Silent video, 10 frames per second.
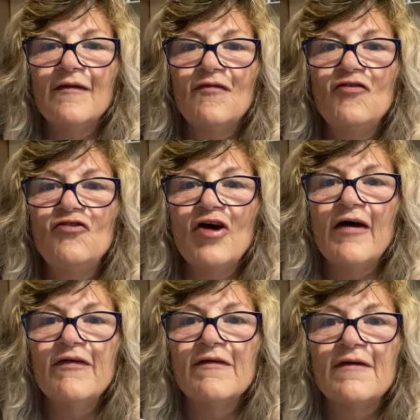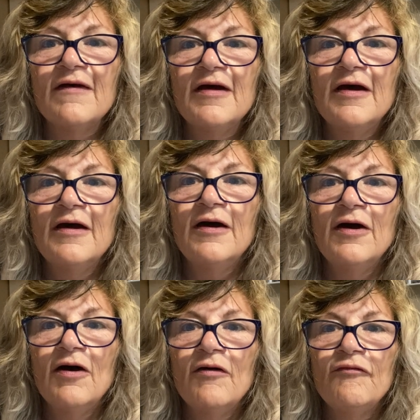is just
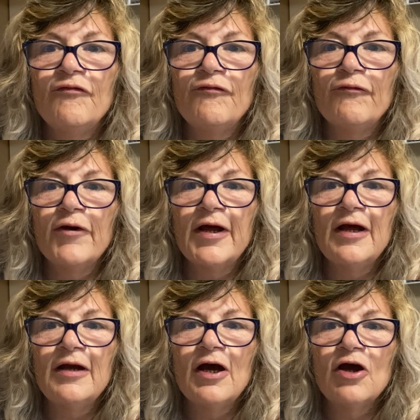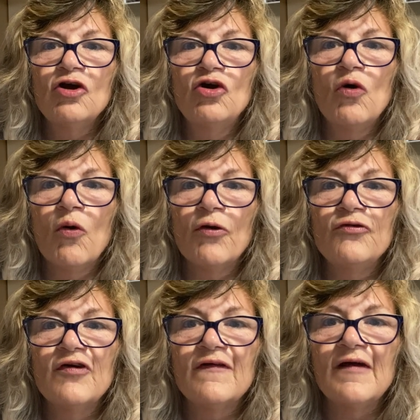friggin'
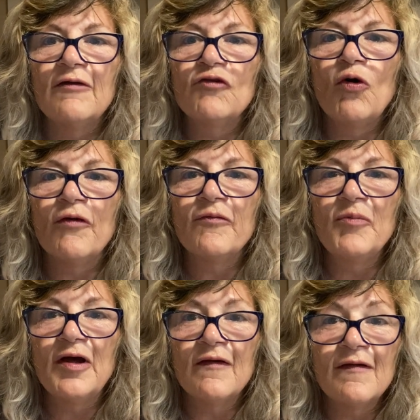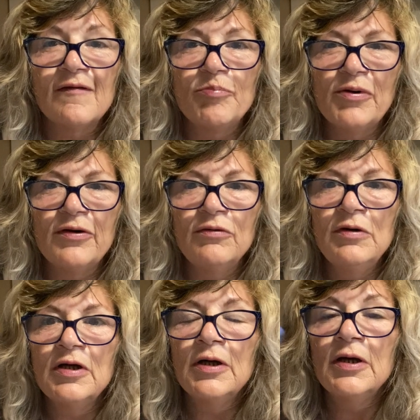gorgeous. And of course, because it's blue,
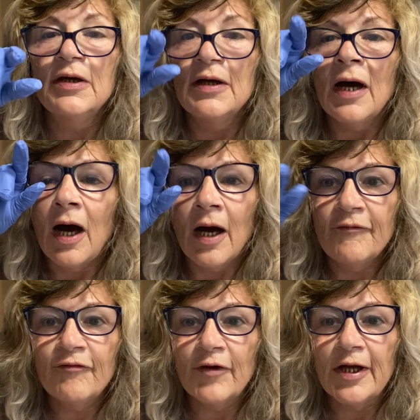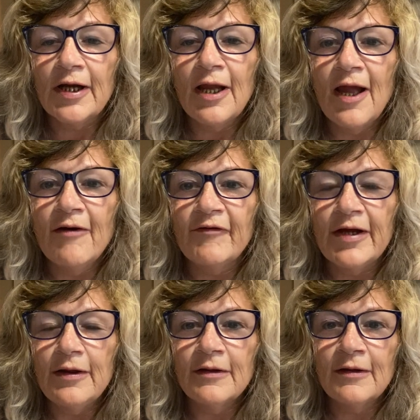I friggin' love
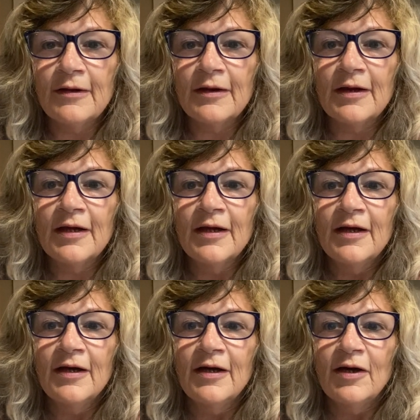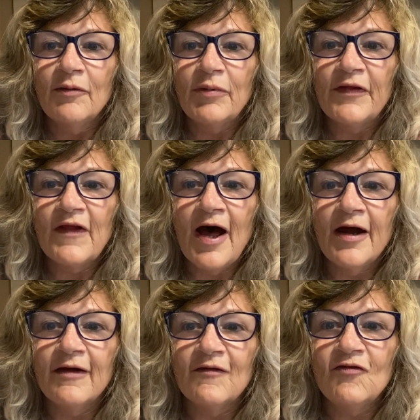it. But
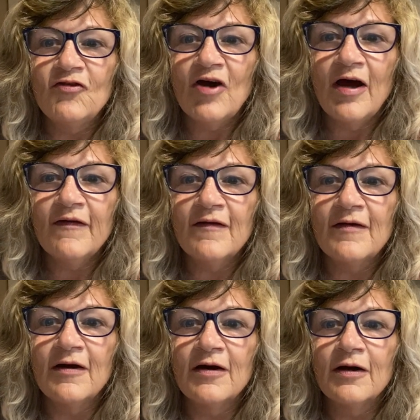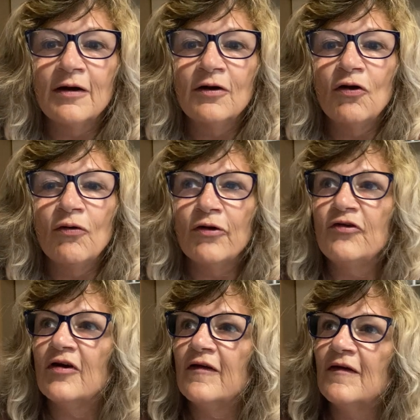that is just
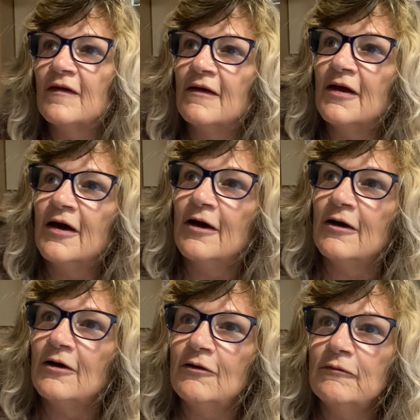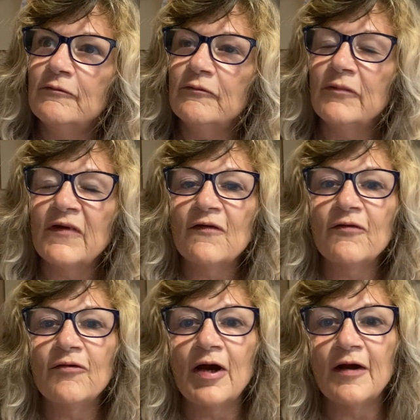gorgeous. Oh, Mr.
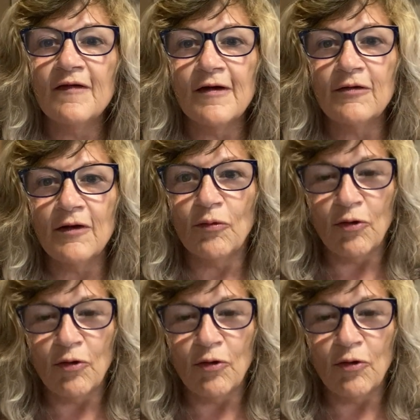Strachan's out there